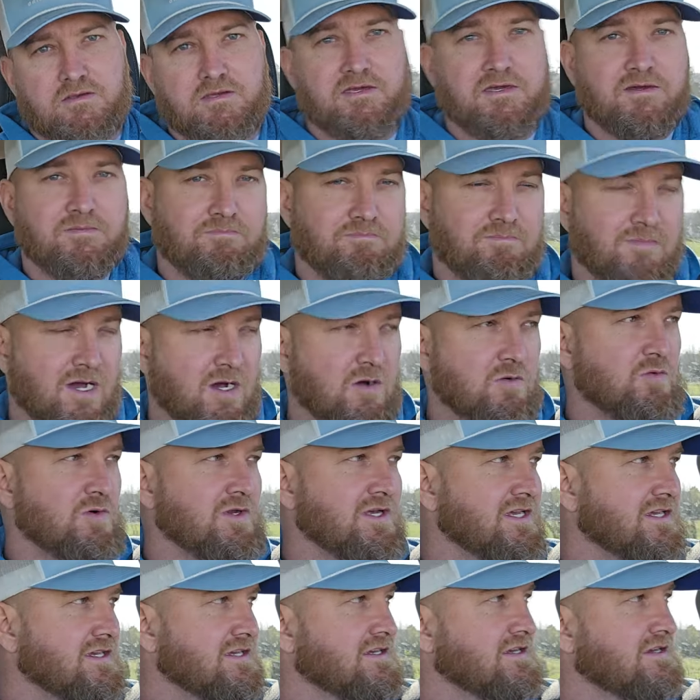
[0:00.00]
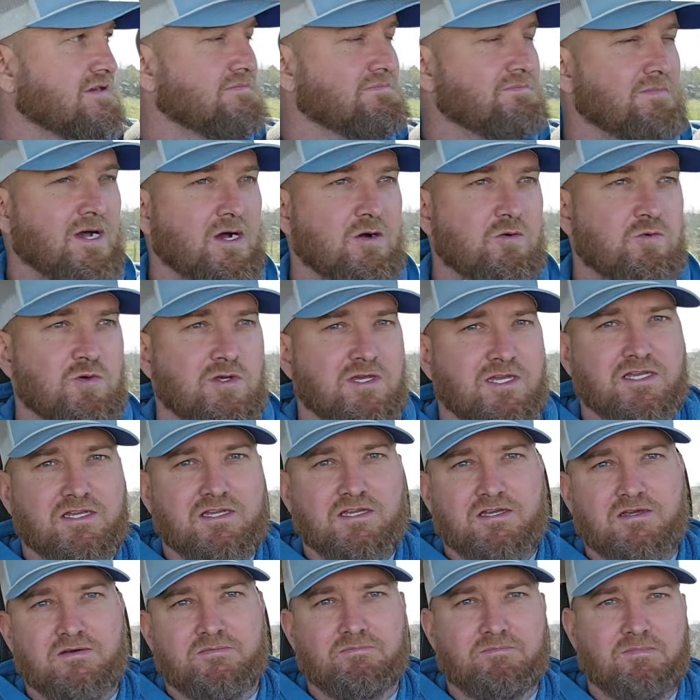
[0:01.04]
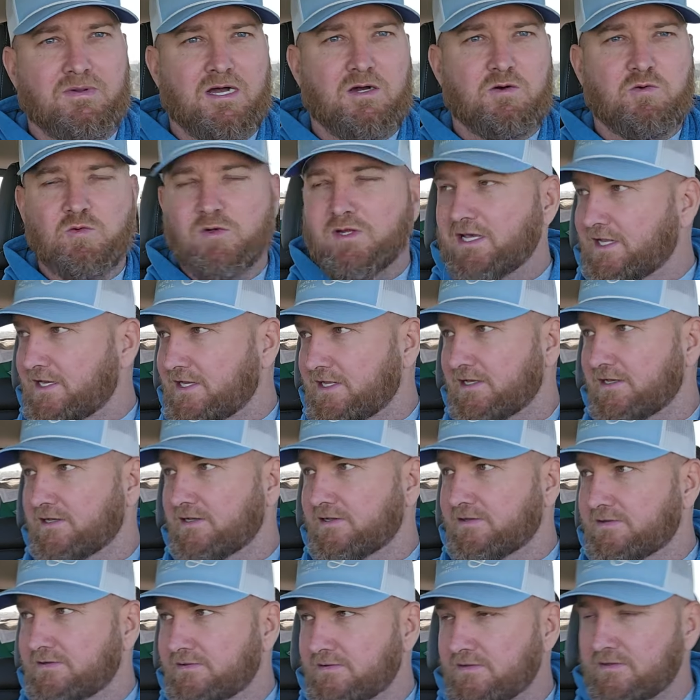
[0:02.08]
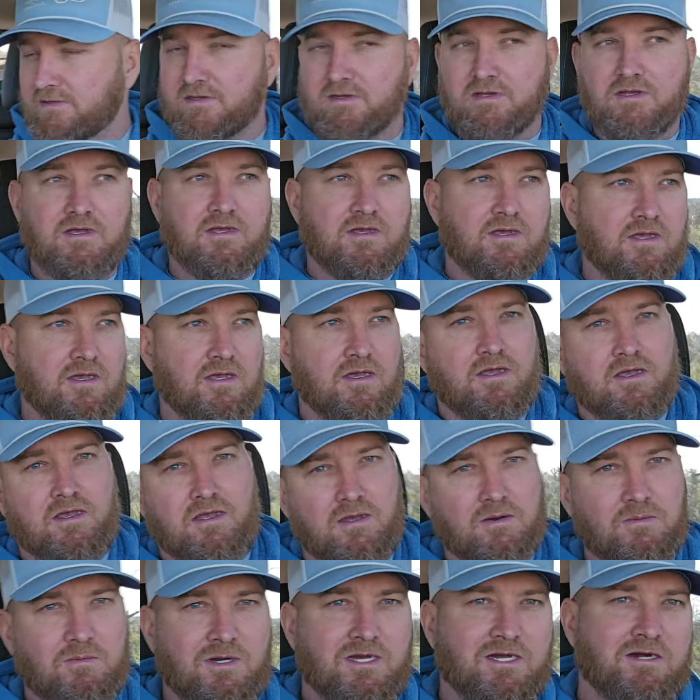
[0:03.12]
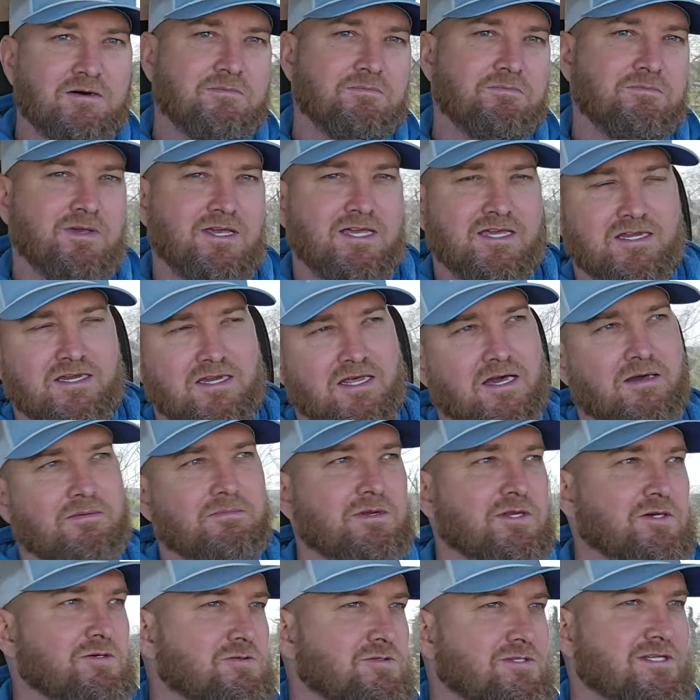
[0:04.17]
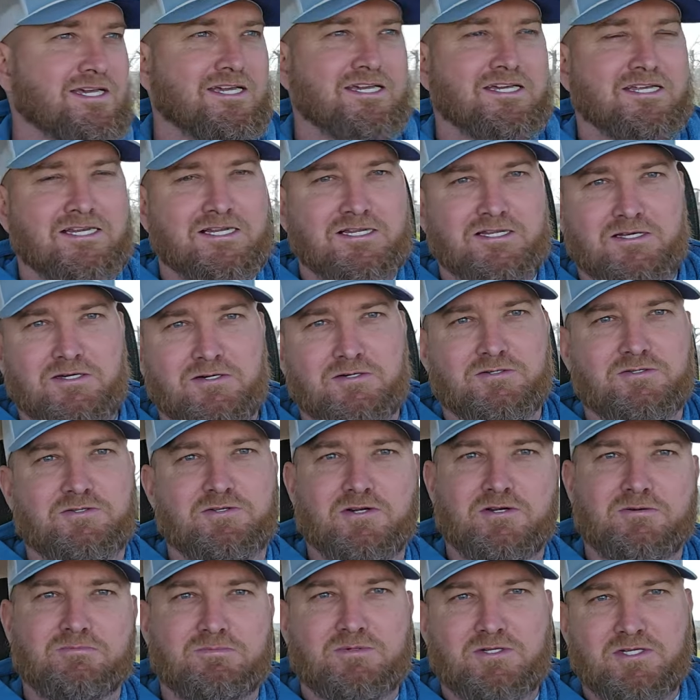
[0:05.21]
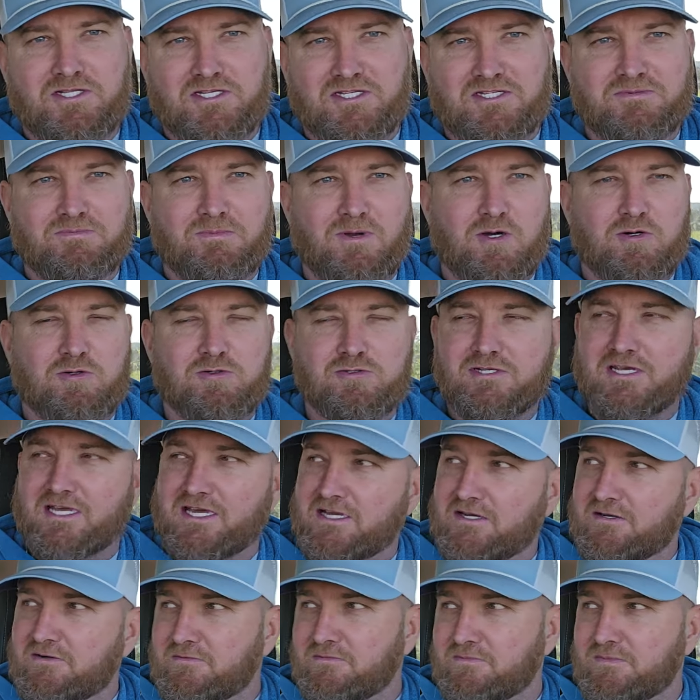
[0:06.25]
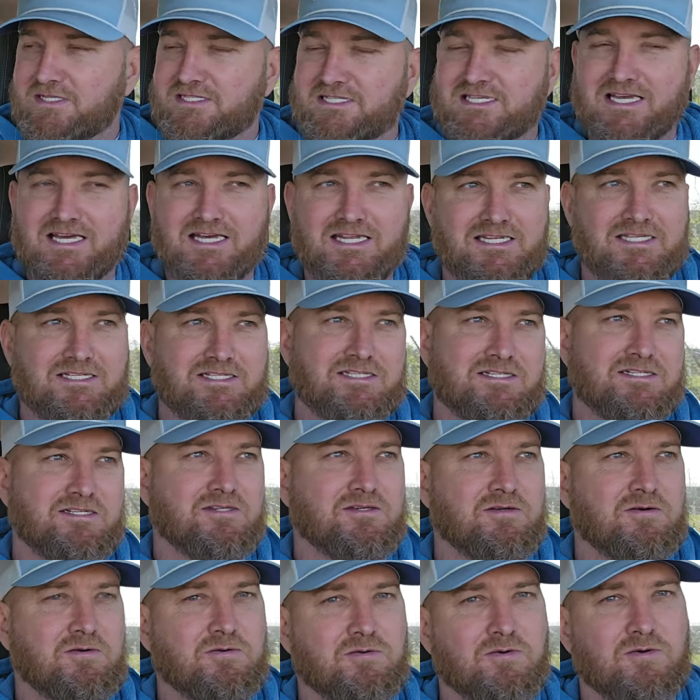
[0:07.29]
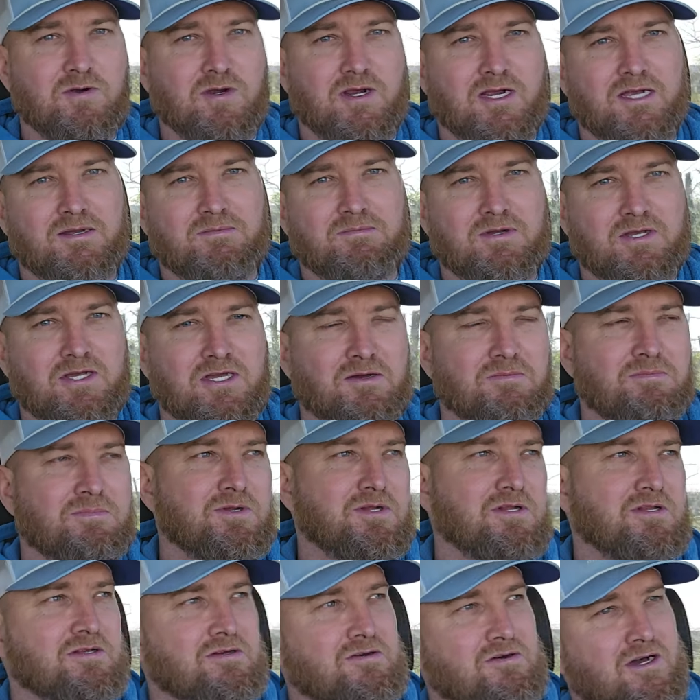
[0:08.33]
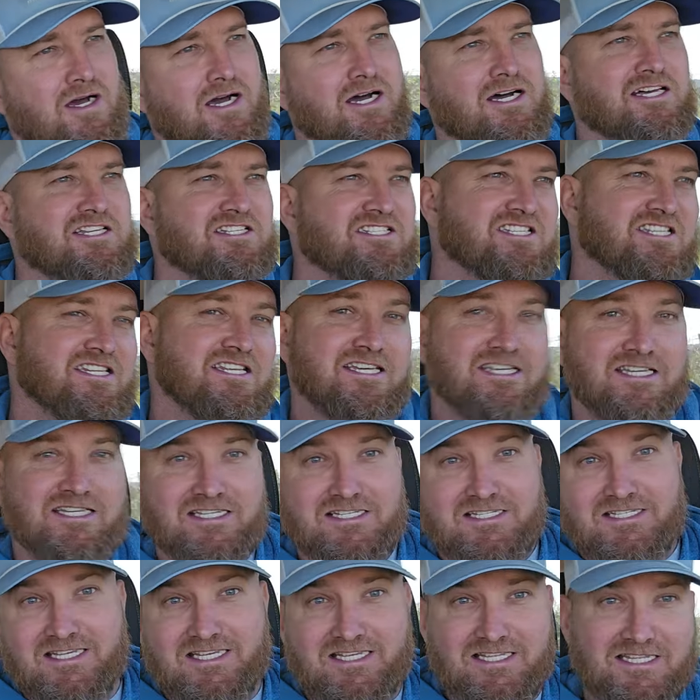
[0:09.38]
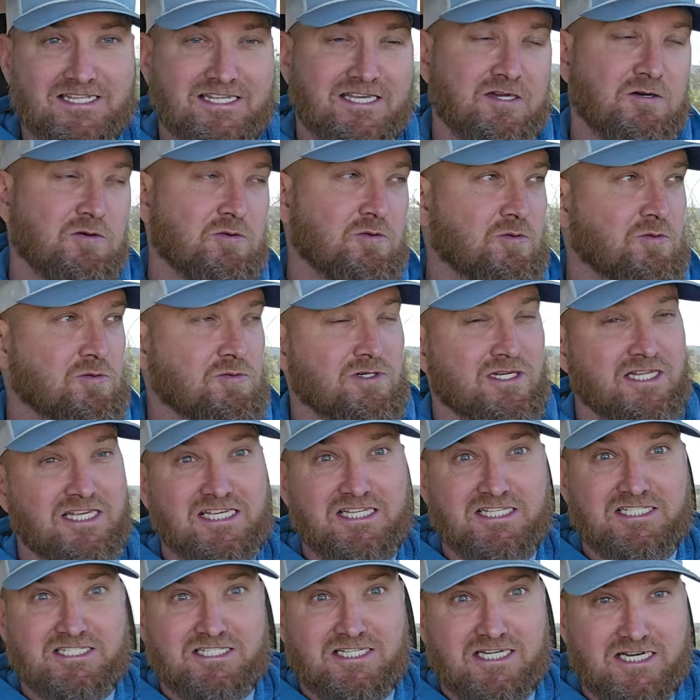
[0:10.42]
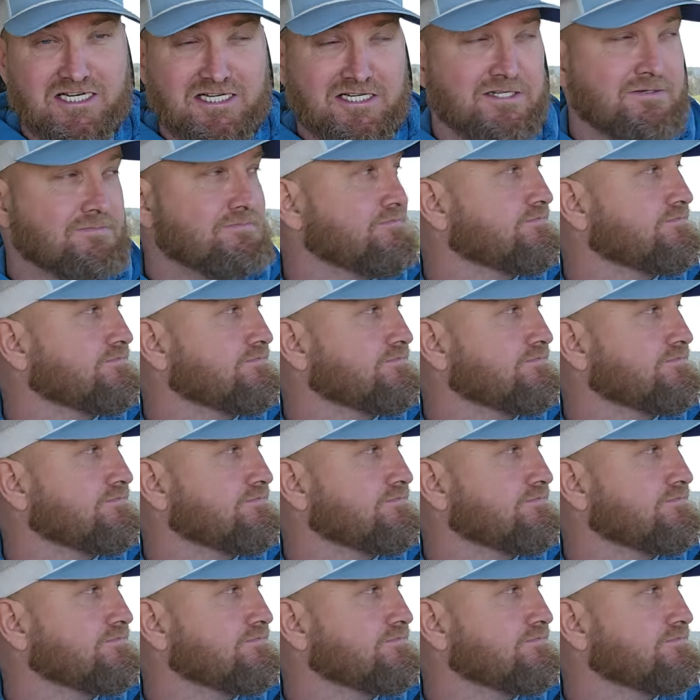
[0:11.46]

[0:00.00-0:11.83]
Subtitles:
Good morning, good morning, good morning. Well, me and Domino taking a little trip to the small town beside us to go grab a couple of little odds and ends at the old DG.